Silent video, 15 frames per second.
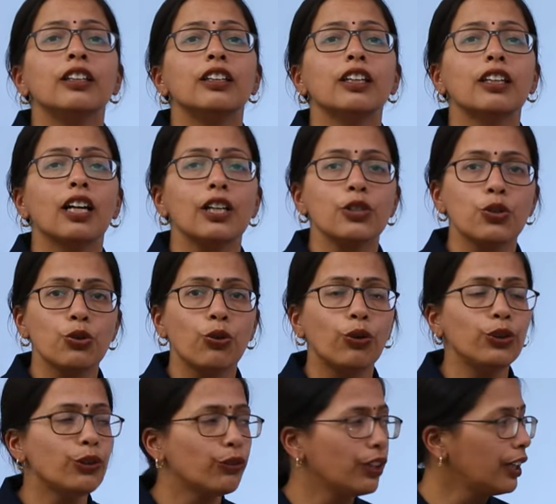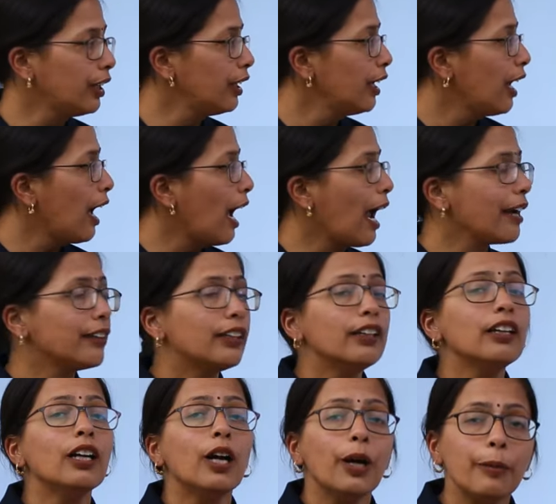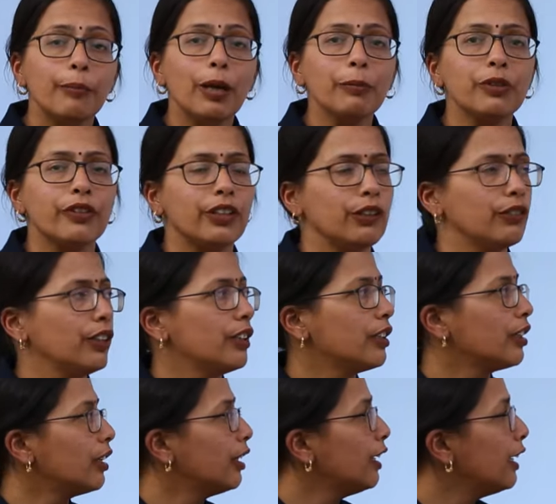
the control unit and the memory unit.